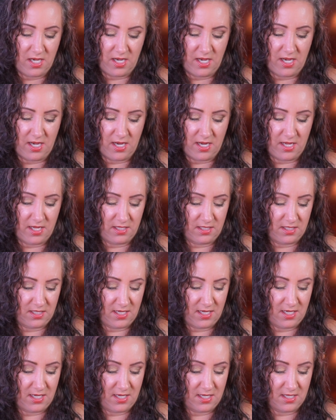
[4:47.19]
and
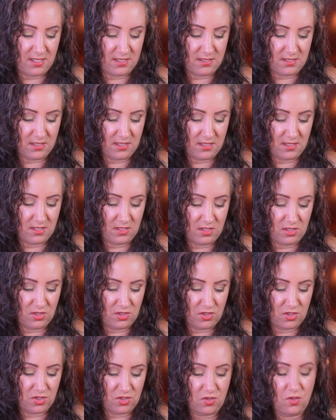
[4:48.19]
it is
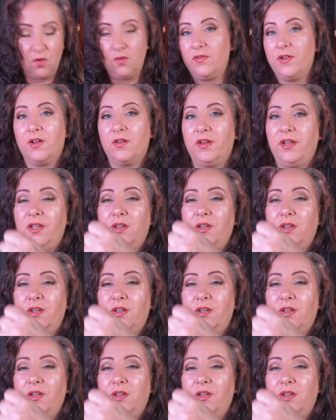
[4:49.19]
so very